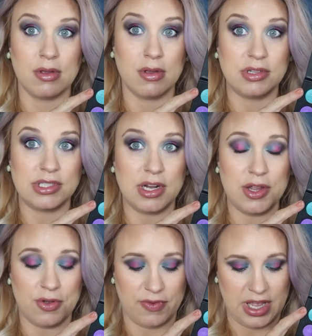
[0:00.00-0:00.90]

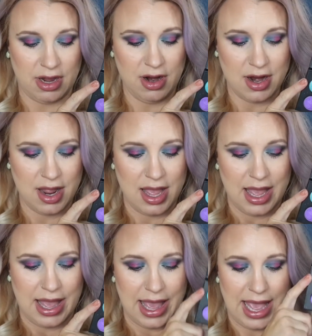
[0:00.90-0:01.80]
starting over here,
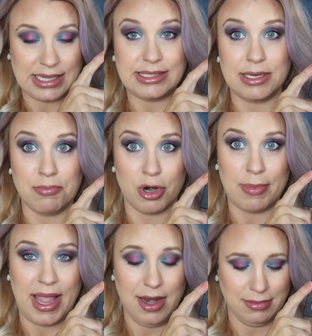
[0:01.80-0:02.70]
Acid
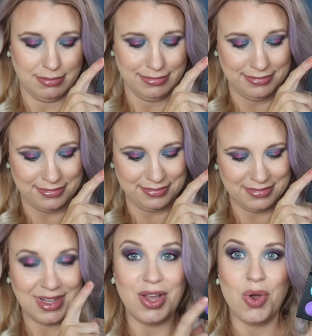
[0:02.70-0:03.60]
Mermaid.
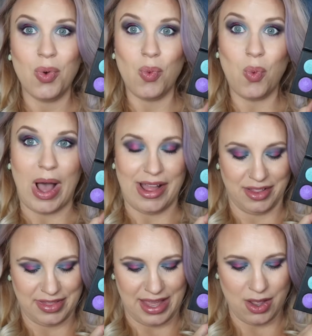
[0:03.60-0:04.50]

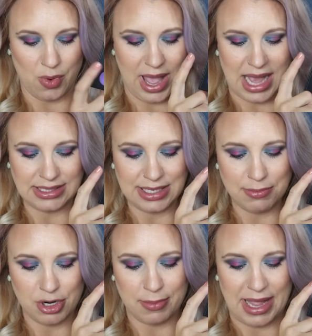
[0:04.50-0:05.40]
Wild Thing. Oh, Acid
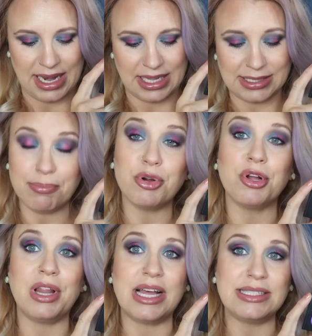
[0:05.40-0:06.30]
Mermaid is
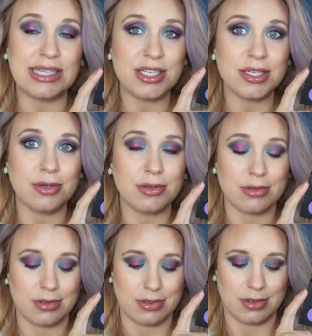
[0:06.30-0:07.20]
pearlescent
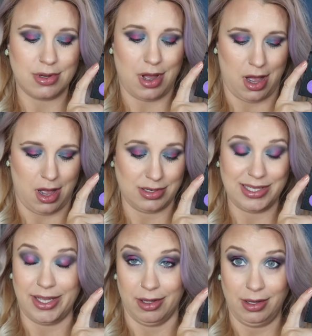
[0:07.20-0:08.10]

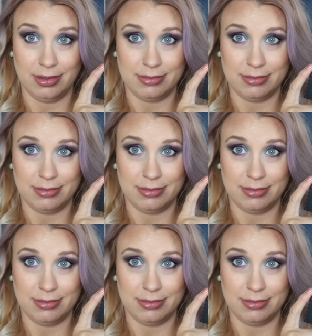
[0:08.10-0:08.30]
teal.